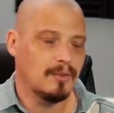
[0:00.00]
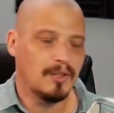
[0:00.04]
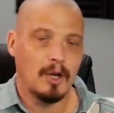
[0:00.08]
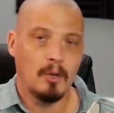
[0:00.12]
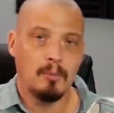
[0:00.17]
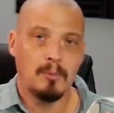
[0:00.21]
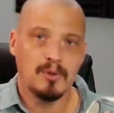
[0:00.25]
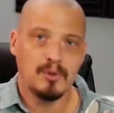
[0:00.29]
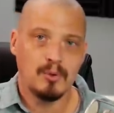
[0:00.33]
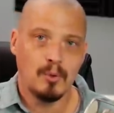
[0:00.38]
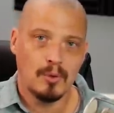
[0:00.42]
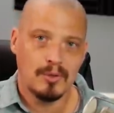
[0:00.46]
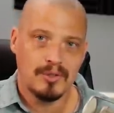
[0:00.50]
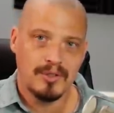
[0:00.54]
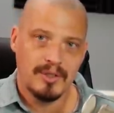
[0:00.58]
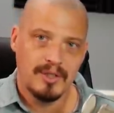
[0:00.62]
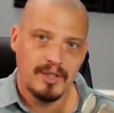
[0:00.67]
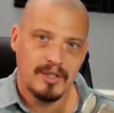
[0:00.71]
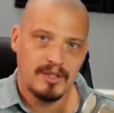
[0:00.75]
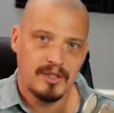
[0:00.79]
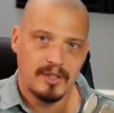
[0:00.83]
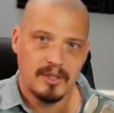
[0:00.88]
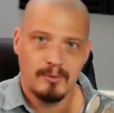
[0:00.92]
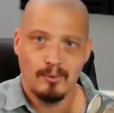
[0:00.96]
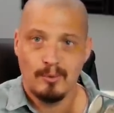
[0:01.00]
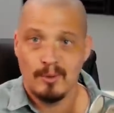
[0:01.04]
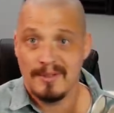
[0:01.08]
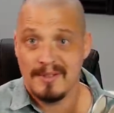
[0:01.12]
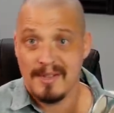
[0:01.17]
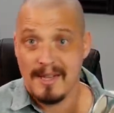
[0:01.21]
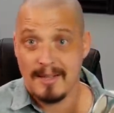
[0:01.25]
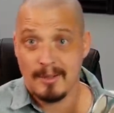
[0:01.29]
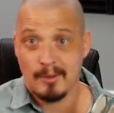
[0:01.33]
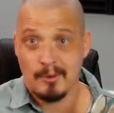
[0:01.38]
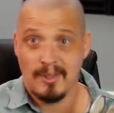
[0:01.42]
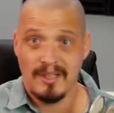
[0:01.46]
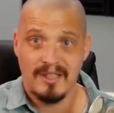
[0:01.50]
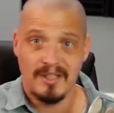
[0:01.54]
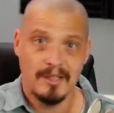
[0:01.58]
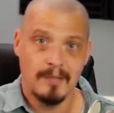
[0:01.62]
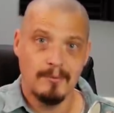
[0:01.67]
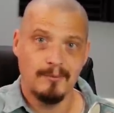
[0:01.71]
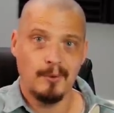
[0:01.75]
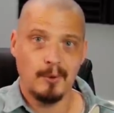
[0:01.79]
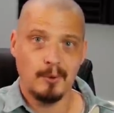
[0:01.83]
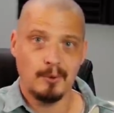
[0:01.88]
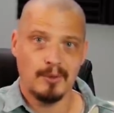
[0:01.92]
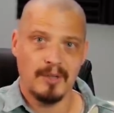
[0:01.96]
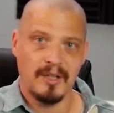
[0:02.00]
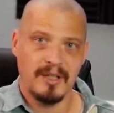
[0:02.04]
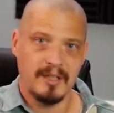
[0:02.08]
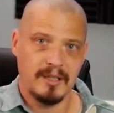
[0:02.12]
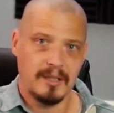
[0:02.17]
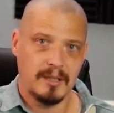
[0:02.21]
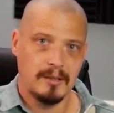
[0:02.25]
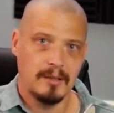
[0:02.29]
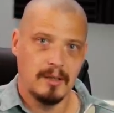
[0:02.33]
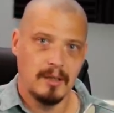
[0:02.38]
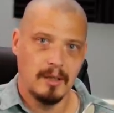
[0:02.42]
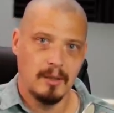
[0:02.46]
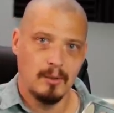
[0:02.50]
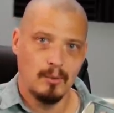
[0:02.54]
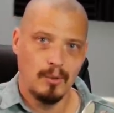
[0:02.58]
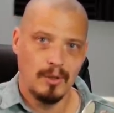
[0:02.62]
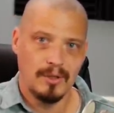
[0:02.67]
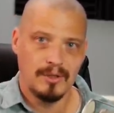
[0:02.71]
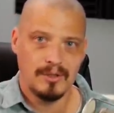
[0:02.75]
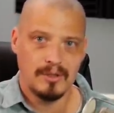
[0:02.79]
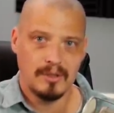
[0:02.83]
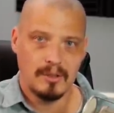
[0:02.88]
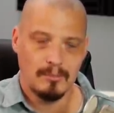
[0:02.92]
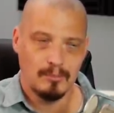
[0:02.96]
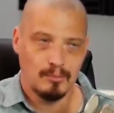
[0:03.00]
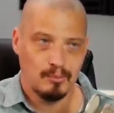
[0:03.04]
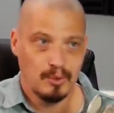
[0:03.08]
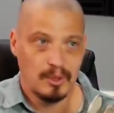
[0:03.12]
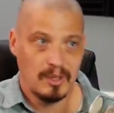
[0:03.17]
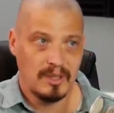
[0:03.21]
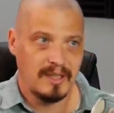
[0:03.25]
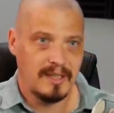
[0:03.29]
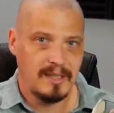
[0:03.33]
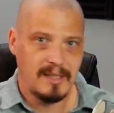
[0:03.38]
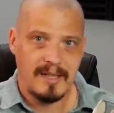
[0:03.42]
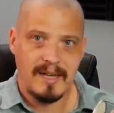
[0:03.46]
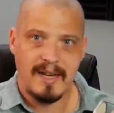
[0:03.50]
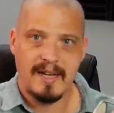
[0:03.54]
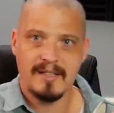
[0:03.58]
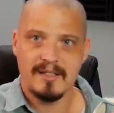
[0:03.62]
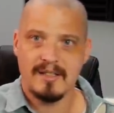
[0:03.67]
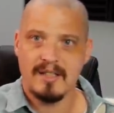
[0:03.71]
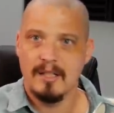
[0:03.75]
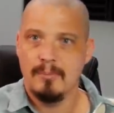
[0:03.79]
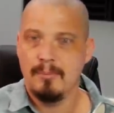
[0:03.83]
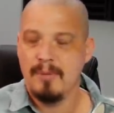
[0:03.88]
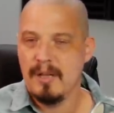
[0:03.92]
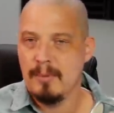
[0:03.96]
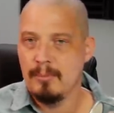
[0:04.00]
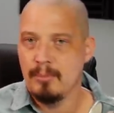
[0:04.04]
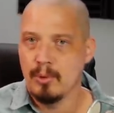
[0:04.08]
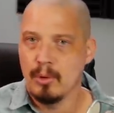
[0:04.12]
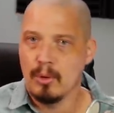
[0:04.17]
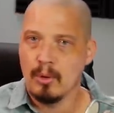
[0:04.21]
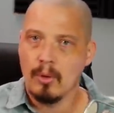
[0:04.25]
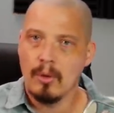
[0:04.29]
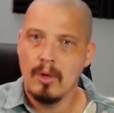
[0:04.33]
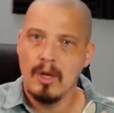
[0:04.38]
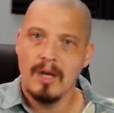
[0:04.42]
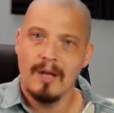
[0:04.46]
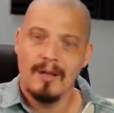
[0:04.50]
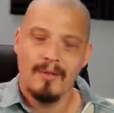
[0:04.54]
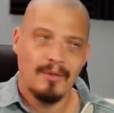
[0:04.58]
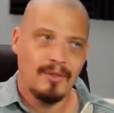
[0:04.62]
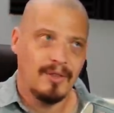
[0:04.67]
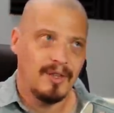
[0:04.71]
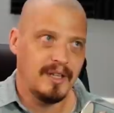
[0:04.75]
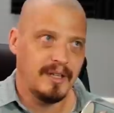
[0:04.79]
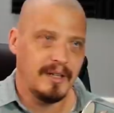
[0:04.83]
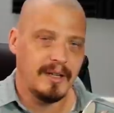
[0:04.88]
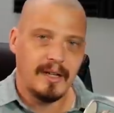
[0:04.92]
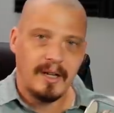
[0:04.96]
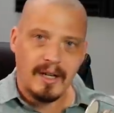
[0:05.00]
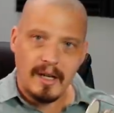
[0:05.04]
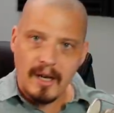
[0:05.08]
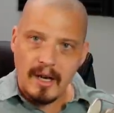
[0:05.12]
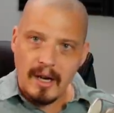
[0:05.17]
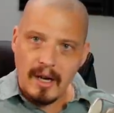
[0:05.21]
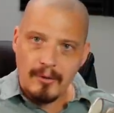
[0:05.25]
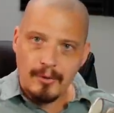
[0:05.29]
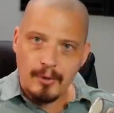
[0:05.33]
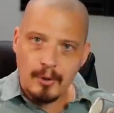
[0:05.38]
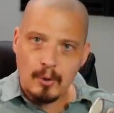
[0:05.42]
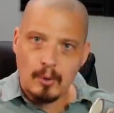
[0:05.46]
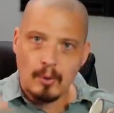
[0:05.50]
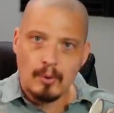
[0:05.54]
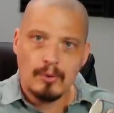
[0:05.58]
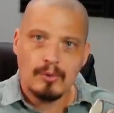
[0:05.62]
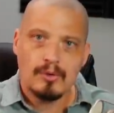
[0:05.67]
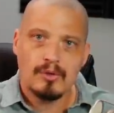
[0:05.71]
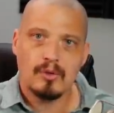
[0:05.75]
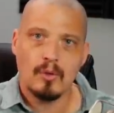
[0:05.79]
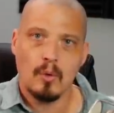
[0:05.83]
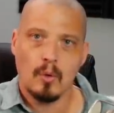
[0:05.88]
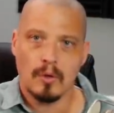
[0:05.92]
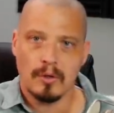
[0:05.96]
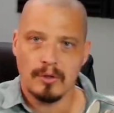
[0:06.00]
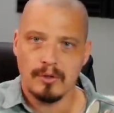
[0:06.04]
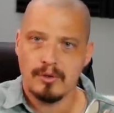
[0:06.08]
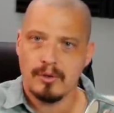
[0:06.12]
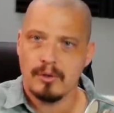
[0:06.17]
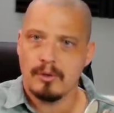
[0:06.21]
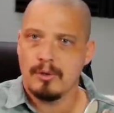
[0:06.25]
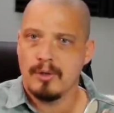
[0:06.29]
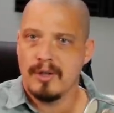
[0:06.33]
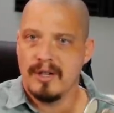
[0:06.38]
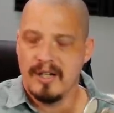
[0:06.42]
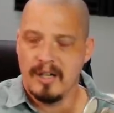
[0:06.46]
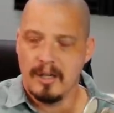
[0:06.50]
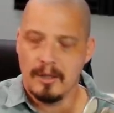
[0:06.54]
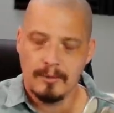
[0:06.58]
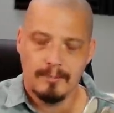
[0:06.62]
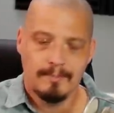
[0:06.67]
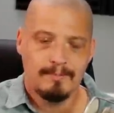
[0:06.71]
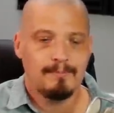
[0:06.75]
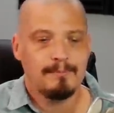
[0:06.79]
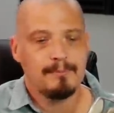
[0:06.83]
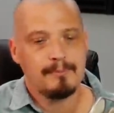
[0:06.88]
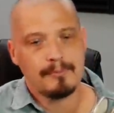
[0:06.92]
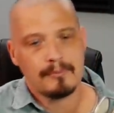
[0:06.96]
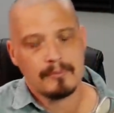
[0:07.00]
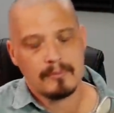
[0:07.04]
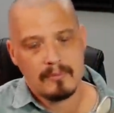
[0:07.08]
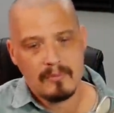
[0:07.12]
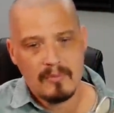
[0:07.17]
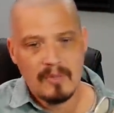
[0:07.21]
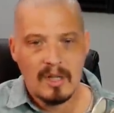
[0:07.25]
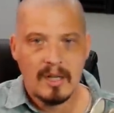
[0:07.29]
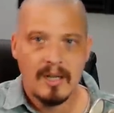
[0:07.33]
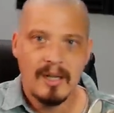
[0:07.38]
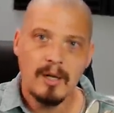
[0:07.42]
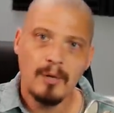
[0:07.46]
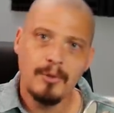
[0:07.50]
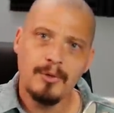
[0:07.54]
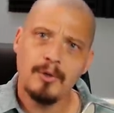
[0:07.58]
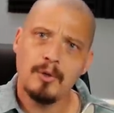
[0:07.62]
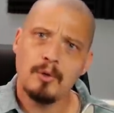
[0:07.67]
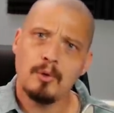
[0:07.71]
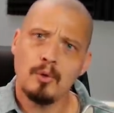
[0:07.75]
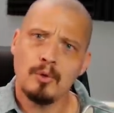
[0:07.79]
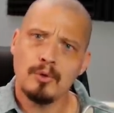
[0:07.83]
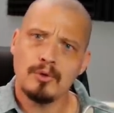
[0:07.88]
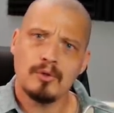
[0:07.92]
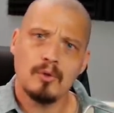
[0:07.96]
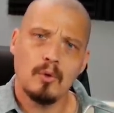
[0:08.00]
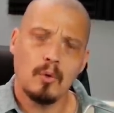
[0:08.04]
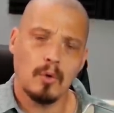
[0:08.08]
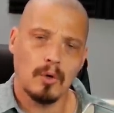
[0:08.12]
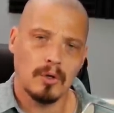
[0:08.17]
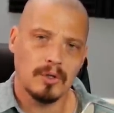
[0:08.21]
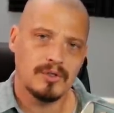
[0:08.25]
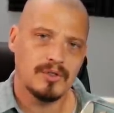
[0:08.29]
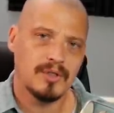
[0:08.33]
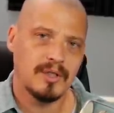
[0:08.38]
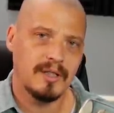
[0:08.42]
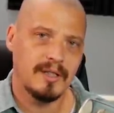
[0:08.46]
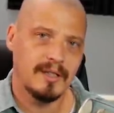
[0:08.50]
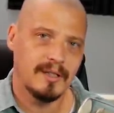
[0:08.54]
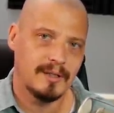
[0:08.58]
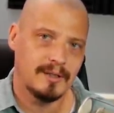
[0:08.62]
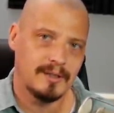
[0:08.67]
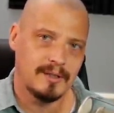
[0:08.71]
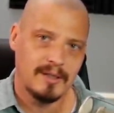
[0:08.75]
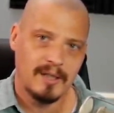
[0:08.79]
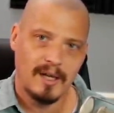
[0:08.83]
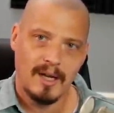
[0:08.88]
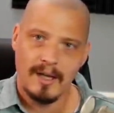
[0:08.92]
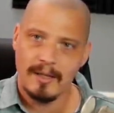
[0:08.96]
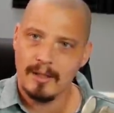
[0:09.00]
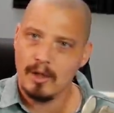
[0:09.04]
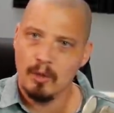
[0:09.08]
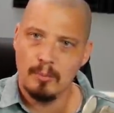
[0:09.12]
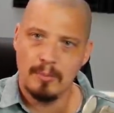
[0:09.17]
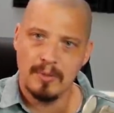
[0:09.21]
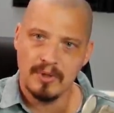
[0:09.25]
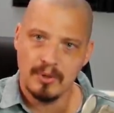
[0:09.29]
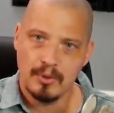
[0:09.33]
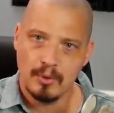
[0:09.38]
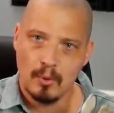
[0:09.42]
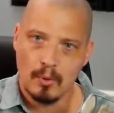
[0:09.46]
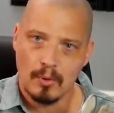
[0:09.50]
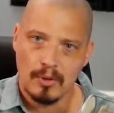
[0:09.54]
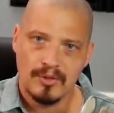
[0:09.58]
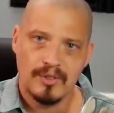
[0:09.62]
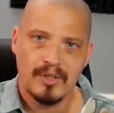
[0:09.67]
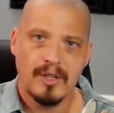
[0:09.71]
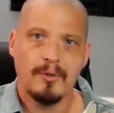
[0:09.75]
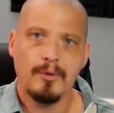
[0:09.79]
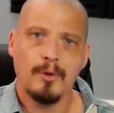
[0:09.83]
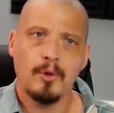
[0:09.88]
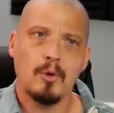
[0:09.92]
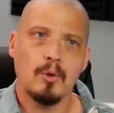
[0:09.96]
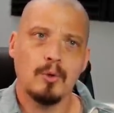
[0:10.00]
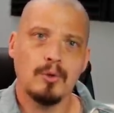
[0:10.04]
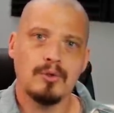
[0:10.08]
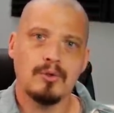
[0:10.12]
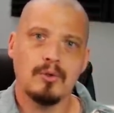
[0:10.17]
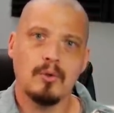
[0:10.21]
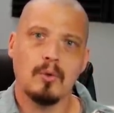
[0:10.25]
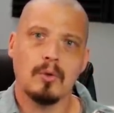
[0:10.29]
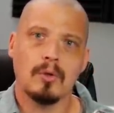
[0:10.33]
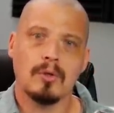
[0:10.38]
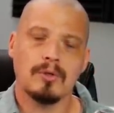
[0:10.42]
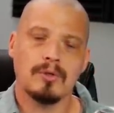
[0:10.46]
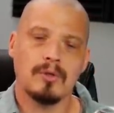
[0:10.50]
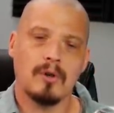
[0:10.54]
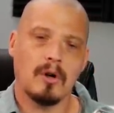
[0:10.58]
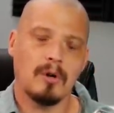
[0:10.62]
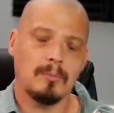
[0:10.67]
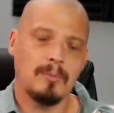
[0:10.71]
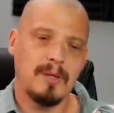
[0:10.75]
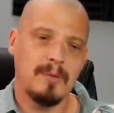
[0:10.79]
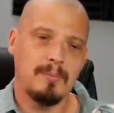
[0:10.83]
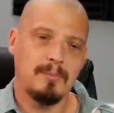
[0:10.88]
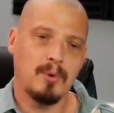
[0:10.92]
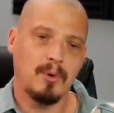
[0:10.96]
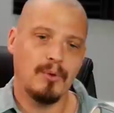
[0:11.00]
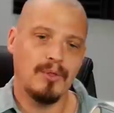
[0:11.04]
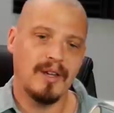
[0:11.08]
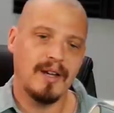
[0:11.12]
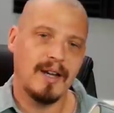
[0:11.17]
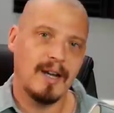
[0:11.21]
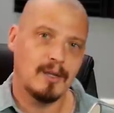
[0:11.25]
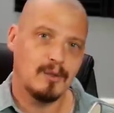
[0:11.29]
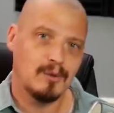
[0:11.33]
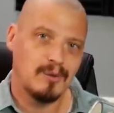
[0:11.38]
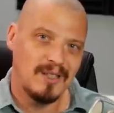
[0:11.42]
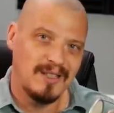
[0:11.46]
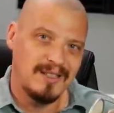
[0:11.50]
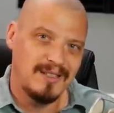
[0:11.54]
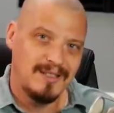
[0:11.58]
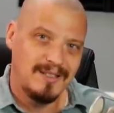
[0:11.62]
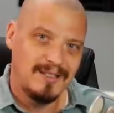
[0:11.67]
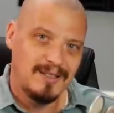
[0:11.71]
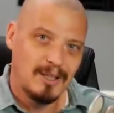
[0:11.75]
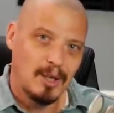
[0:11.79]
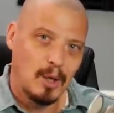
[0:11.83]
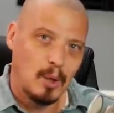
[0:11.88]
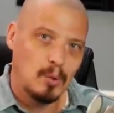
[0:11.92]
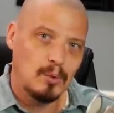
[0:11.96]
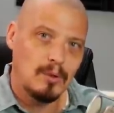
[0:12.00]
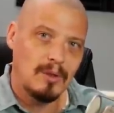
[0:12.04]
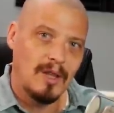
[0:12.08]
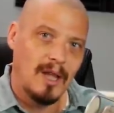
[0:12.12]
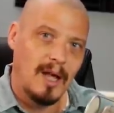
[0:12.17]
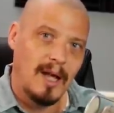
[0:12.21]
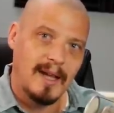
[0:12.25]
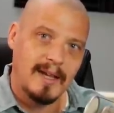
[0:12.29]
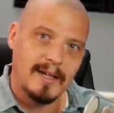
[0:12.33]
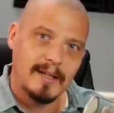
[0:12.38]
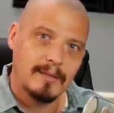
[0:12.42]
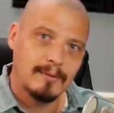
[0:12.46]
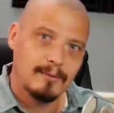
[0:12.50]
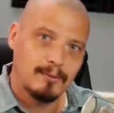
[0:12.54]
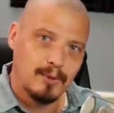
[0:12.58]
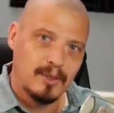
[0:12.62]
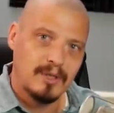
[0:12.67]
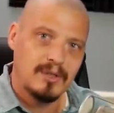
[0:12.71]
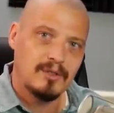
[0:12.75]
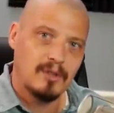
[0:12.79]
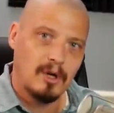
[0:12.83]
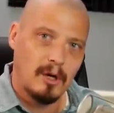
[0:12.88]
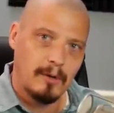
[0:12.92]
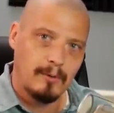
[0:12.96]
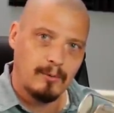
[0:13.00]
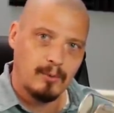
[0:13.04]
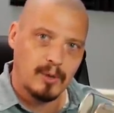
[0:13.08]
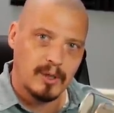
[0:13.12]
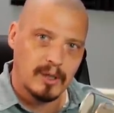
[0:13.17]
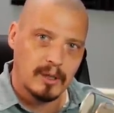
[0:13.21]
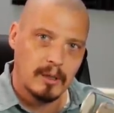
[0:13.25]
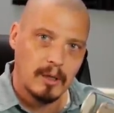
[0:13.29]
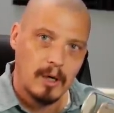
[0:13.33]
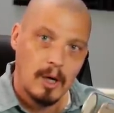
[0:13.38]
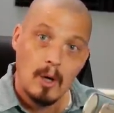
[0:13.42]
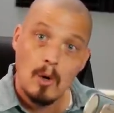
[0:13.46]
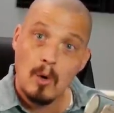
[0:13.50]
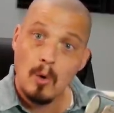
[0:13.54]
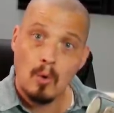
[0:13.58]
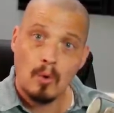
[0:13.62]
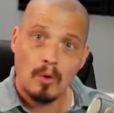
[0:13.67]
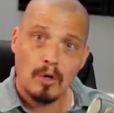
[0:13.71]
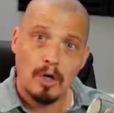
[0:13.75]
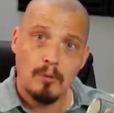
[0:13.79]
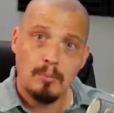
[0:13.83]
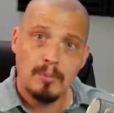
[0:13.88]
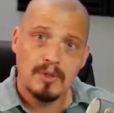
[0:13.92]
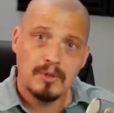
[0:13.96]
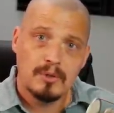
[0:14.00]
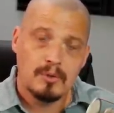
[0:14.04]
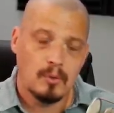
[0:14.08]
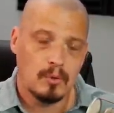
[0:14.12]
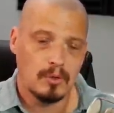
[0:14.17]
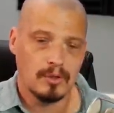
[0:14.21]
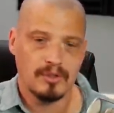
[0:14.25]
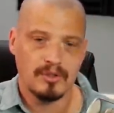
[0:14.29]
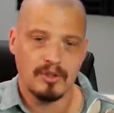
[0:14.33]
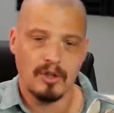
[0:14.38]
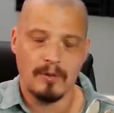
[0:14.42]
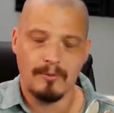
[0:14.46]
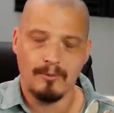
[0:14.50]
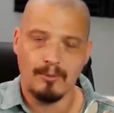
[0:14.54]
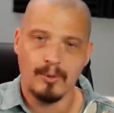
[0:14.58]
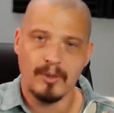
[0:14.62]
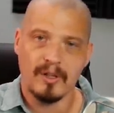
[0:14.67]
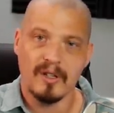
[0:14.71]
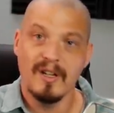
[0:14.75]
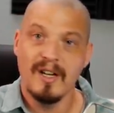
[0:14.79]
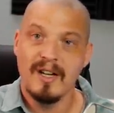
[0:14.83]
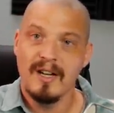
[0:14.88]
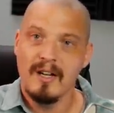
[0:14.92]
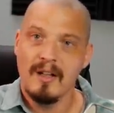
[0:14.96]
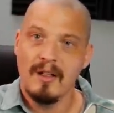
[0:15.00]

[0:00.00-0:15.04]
The Open Source Initiative was actually infiltrated with some really nasty people, the ethical source crowd. Ethical source is not open source. Ethical source are people that actually don't like free software or open source software.